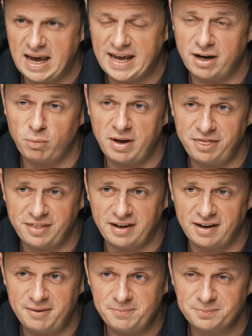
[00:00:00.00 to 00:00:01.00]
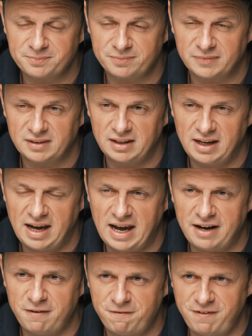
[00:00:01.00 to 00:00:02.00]
And I went there.
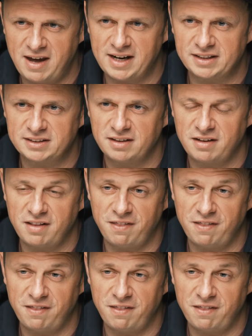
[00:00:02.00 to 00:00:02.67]
And in fact,